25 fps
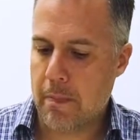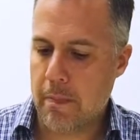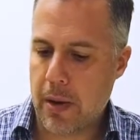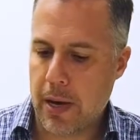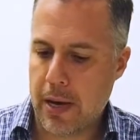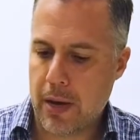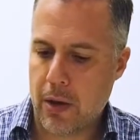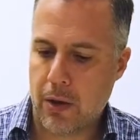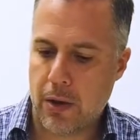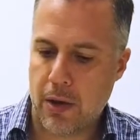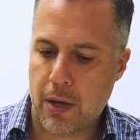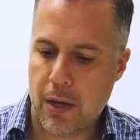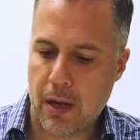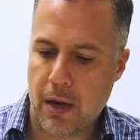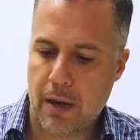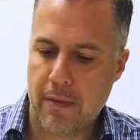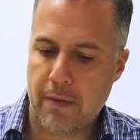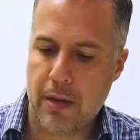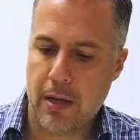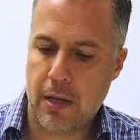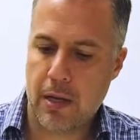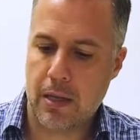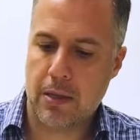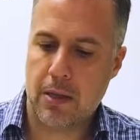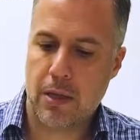by
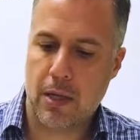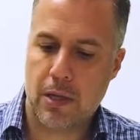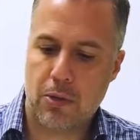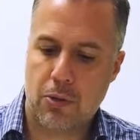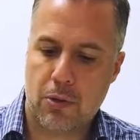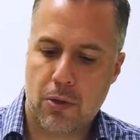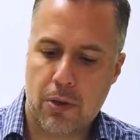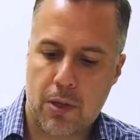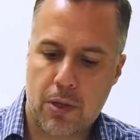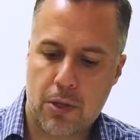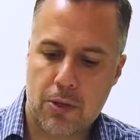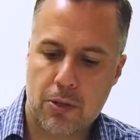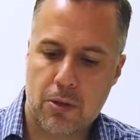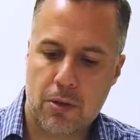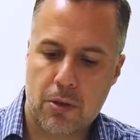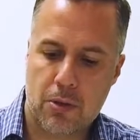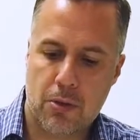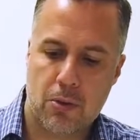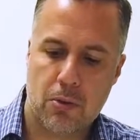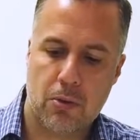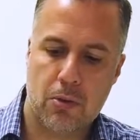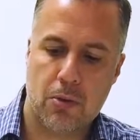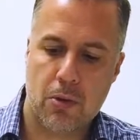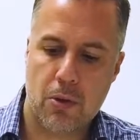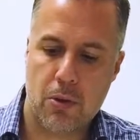having a, a traditional
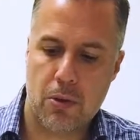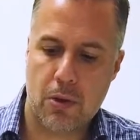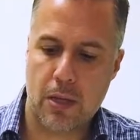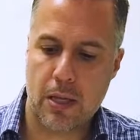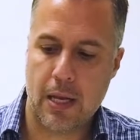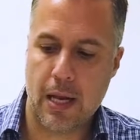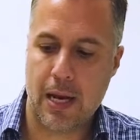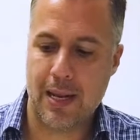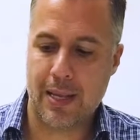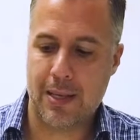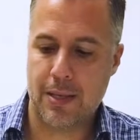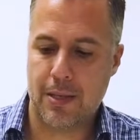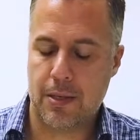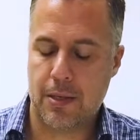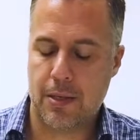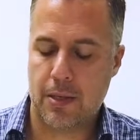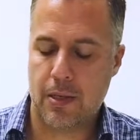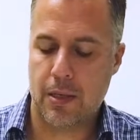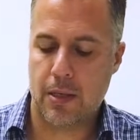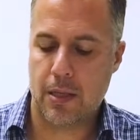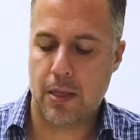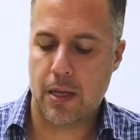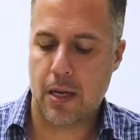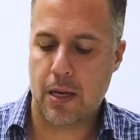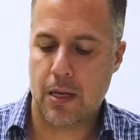tool that is
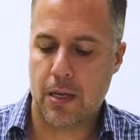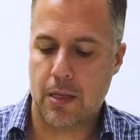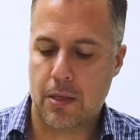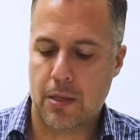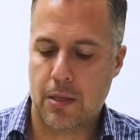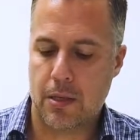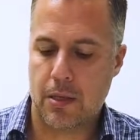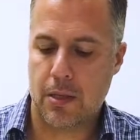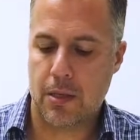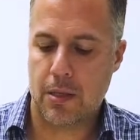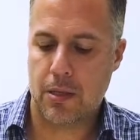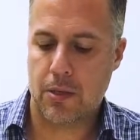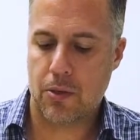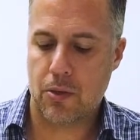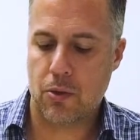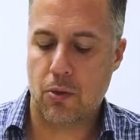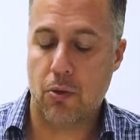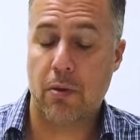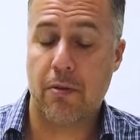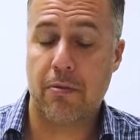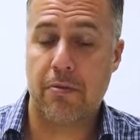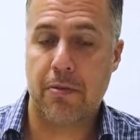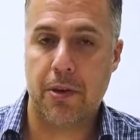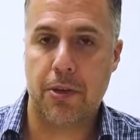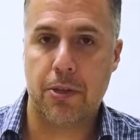that is uh,
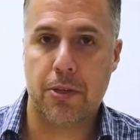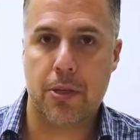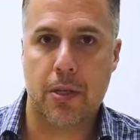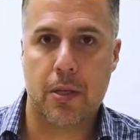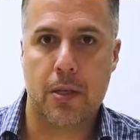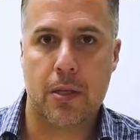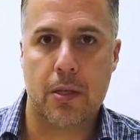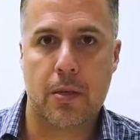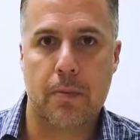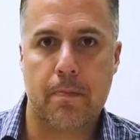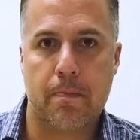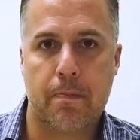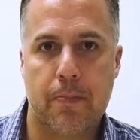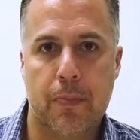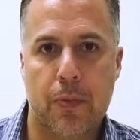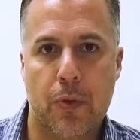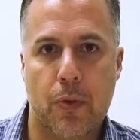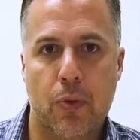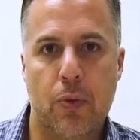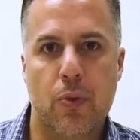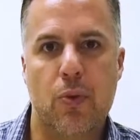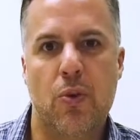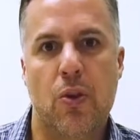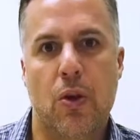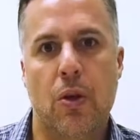so efficient,
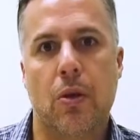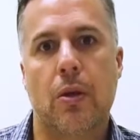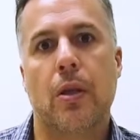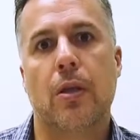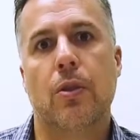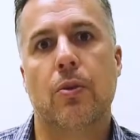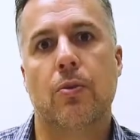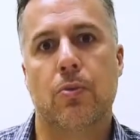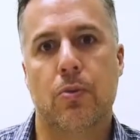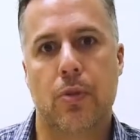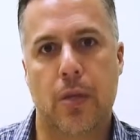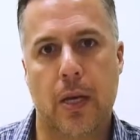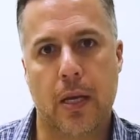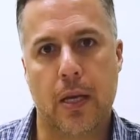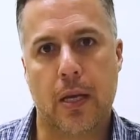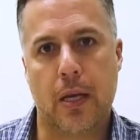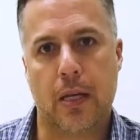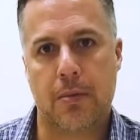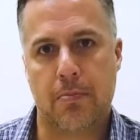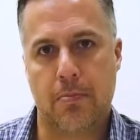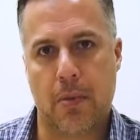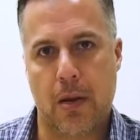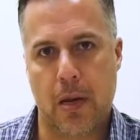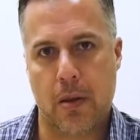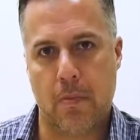you do not need to take
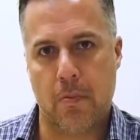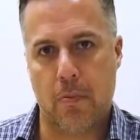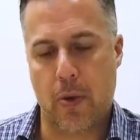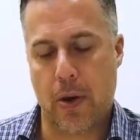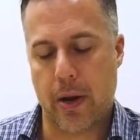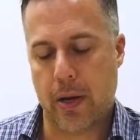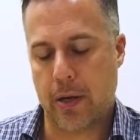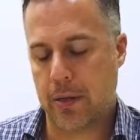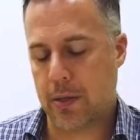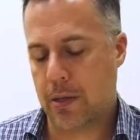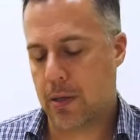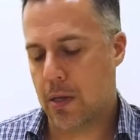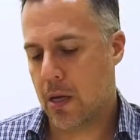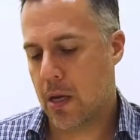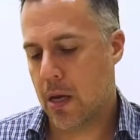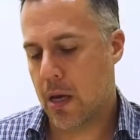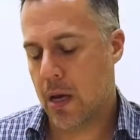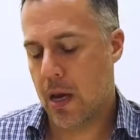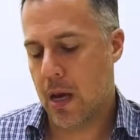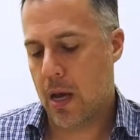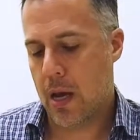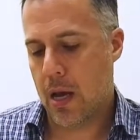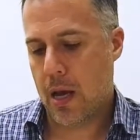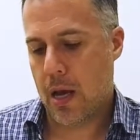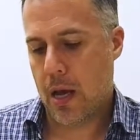as many breaks.
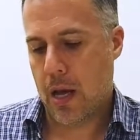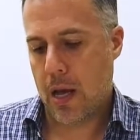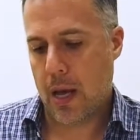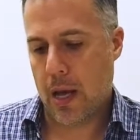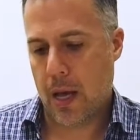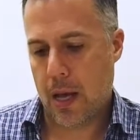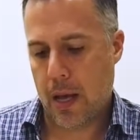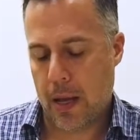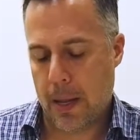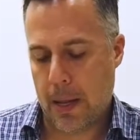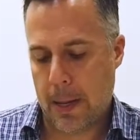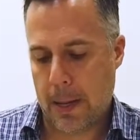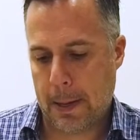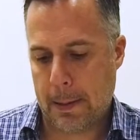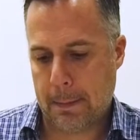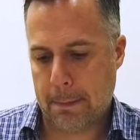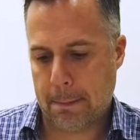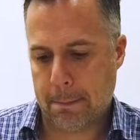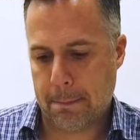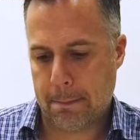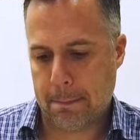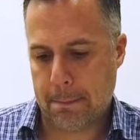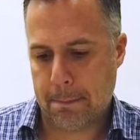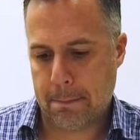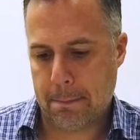
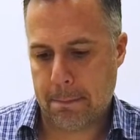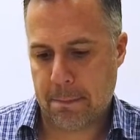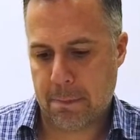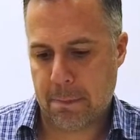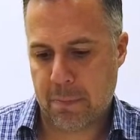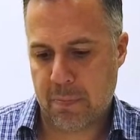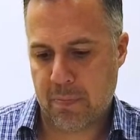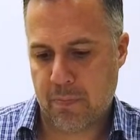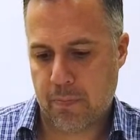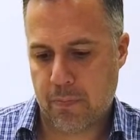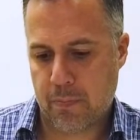Um,